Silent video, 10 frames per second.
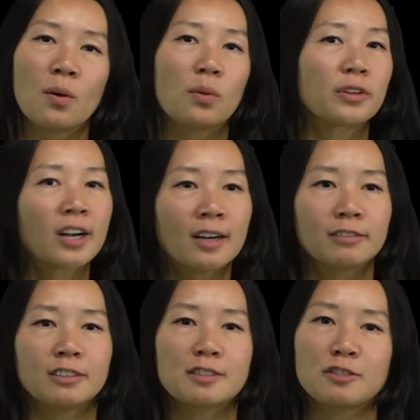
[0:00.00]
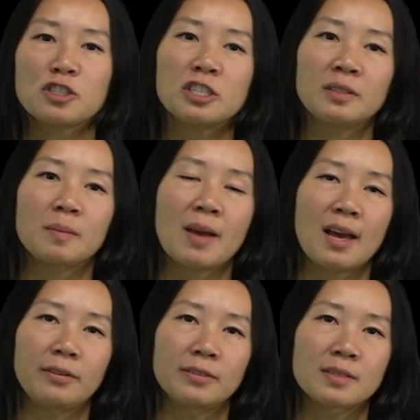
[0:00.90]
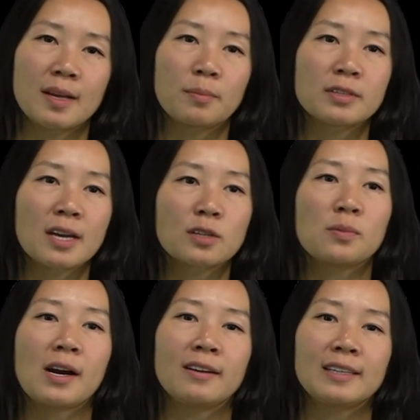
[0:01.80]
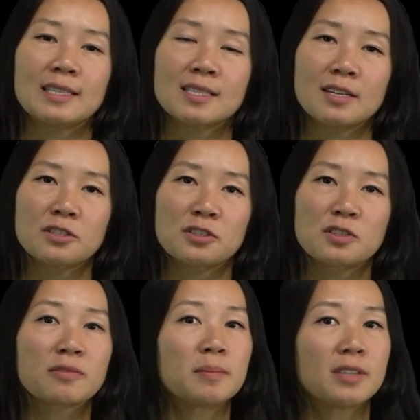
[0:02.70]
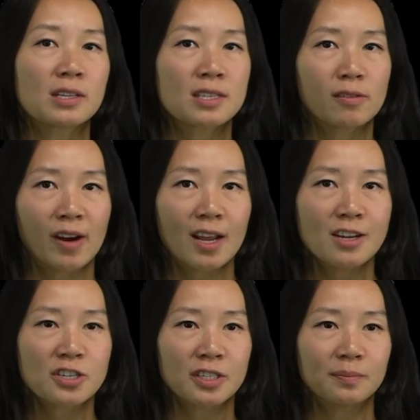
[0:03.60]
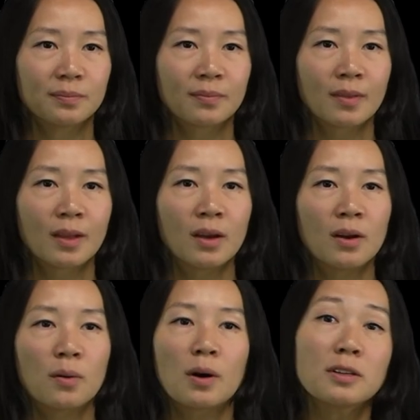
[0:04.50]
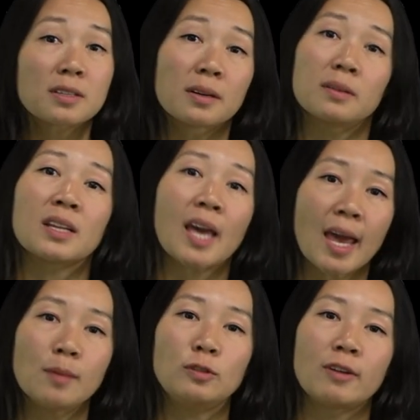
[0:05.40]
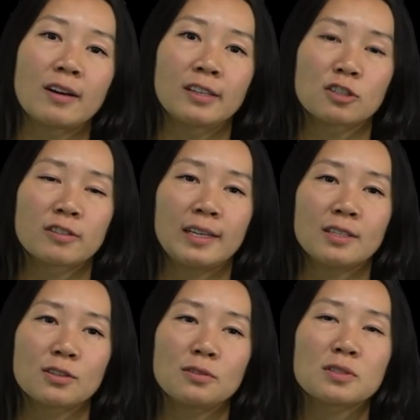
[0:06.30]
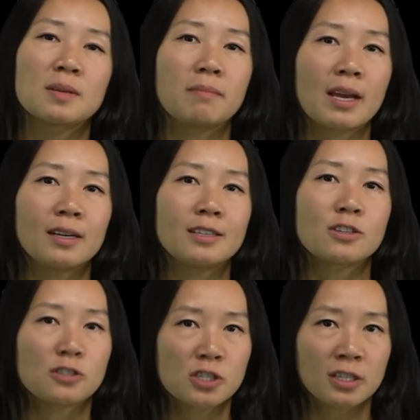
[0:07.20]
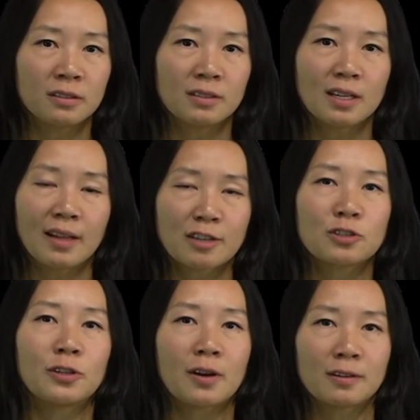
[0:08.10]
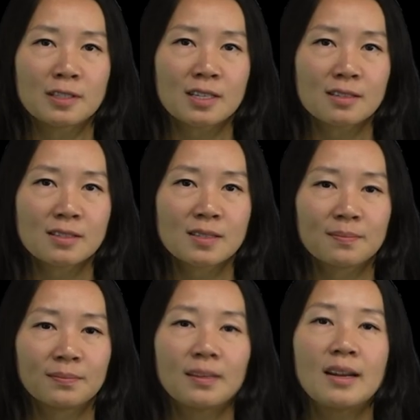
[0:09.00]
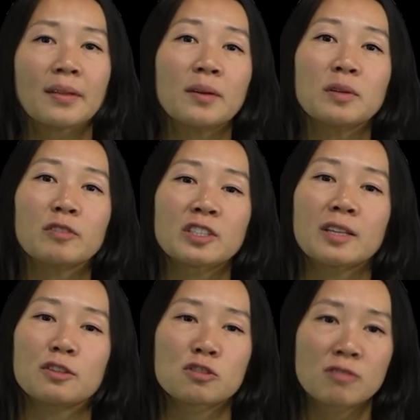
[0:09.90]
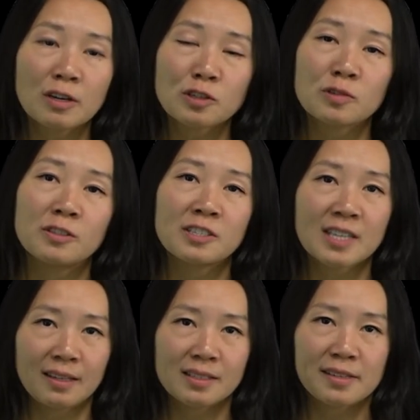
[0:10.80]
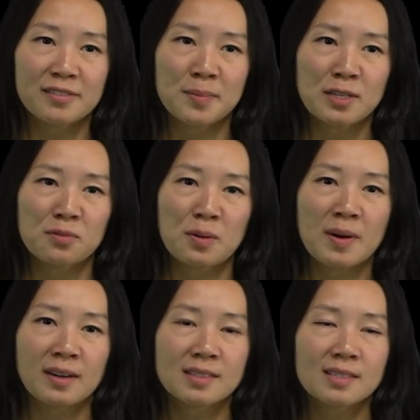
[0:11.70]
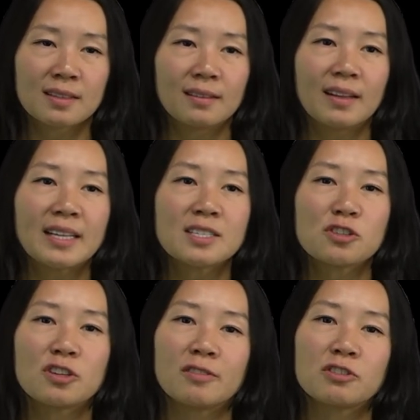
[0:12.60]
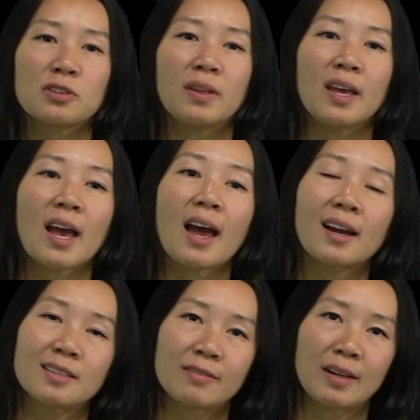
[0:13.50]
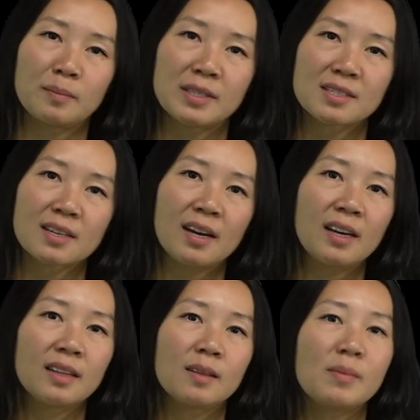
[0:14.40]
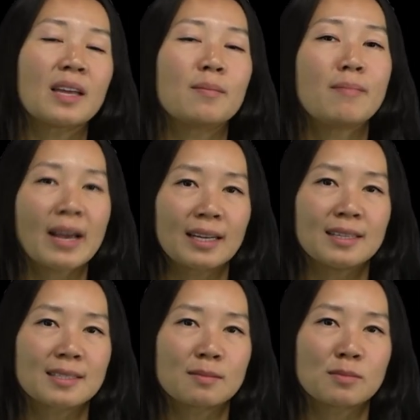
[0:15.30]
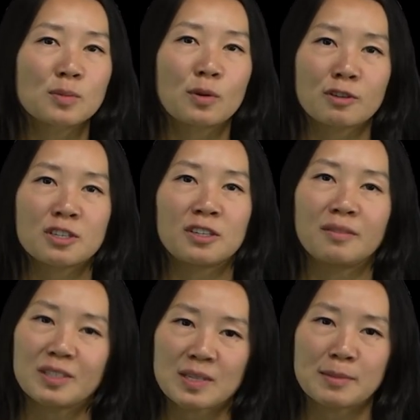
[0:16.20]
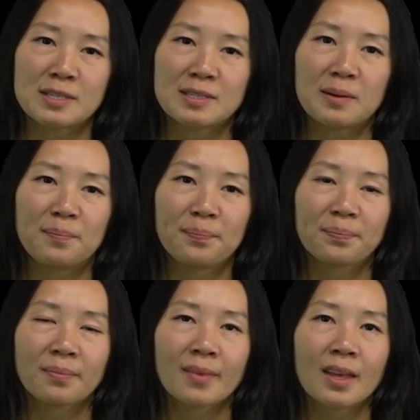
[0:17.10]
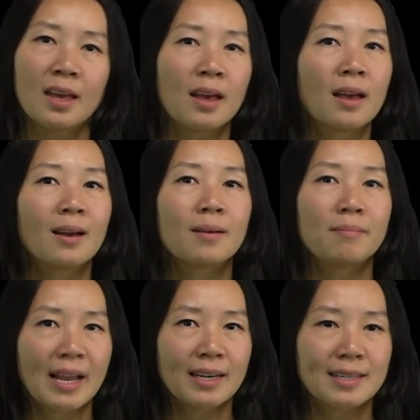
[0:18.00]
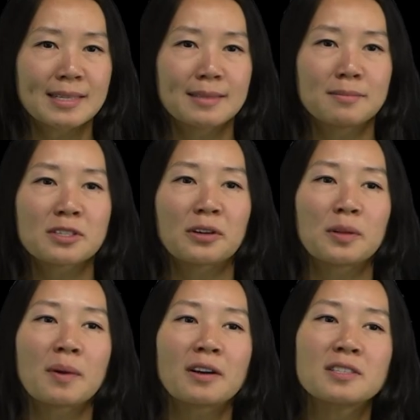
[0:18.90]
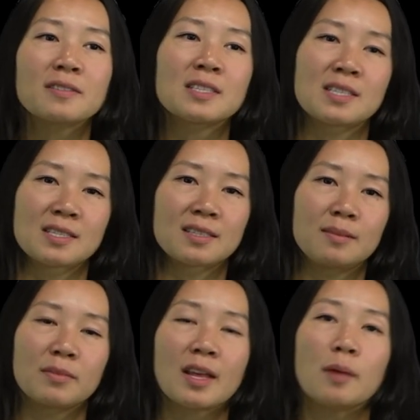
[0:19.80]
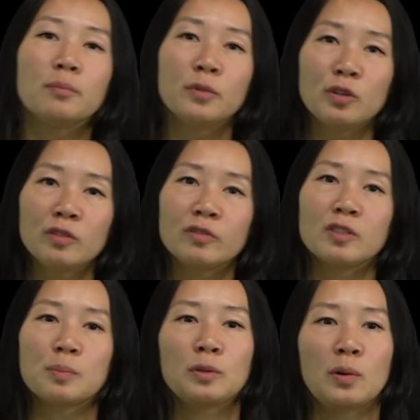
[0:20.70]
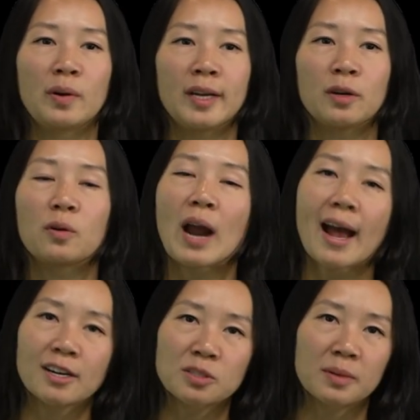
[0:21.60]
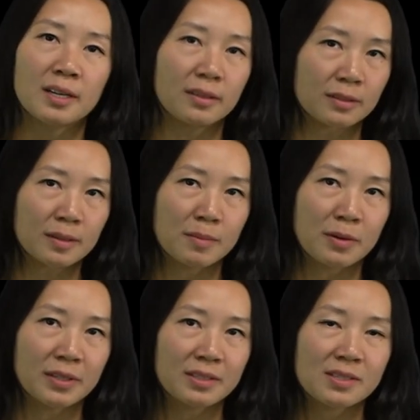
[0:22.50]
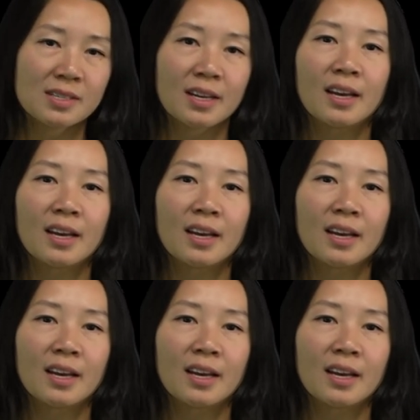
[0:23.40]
or the covers and shielding panels that protect wiring and sensors from dust and radiation, or also the cable routing trays used to manage and shield electrical harnesses. Now that we've looked at the structural skeleton of space robots, let's shift to the active elements, the mechanisms portion of the subsystem. Mechanisms are the parts of the system that move, deploy, or actuate other components.